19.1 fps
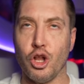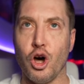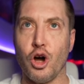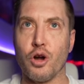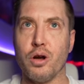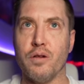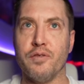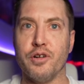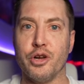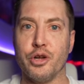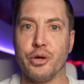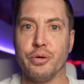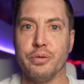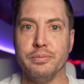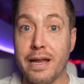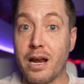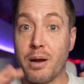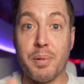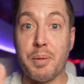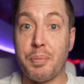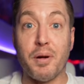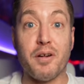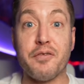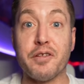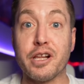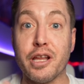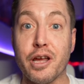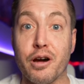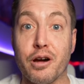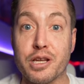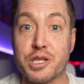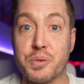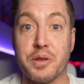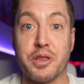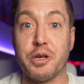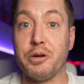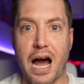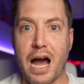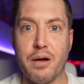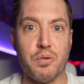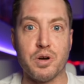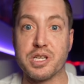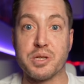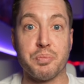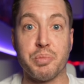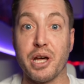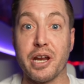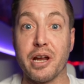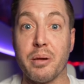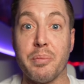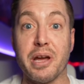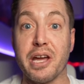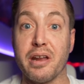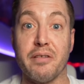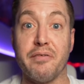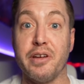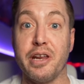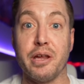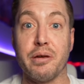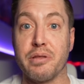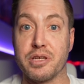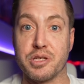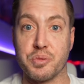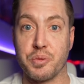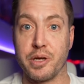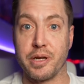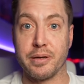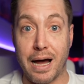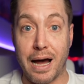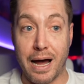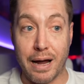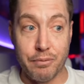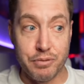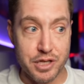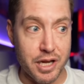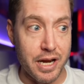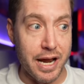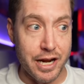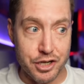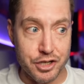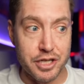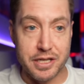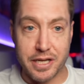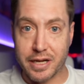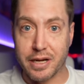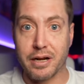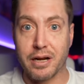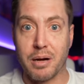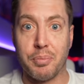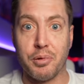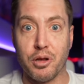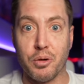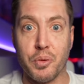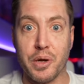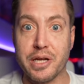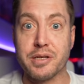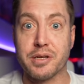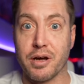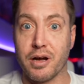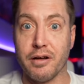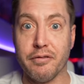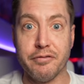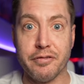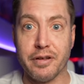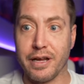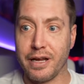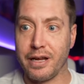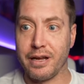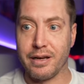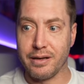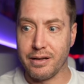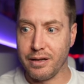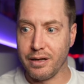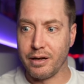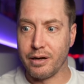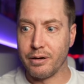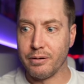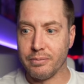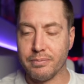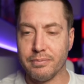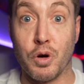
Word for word: long overdue. Now to be perfectly honest with you, I wasn't planning on making a video this week. I was gonna actually take a couple of weeks off and, you know,